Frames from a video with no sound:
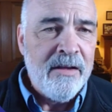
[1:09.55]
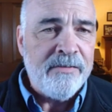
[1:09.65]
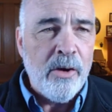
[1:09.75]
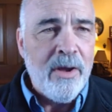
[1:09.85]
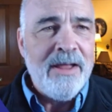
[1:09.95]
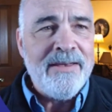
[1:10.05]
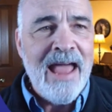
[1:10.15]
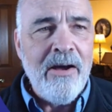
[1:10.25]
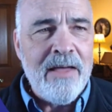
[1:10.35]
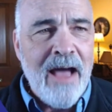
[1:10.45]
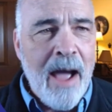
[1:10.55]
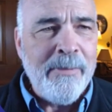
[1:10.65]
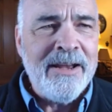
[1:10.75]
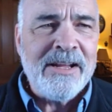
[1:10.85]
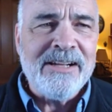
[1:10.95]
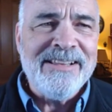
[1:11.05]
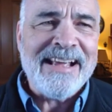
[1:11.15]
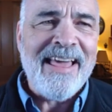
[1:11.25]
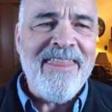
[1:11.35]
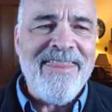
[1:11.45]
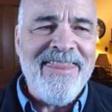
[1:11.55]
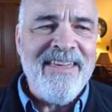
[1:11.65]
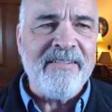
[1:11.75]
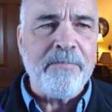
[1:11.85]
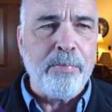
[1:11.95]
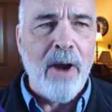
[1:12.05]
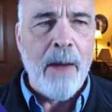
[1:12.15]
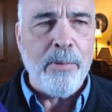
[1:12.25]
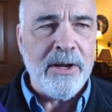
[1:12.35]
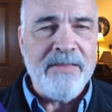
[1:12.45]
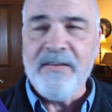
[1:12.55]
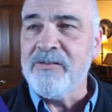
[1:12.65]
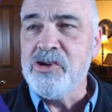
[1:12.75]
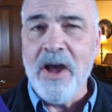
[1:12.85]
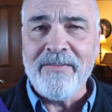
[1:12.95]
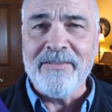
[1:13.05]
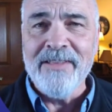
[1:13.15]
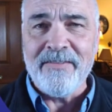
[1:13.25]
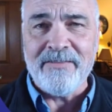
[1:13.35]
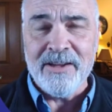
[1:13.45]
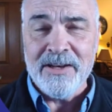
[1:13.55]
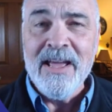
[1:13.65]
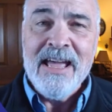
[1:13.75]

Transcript: So now I'm going to click this property, this just listed,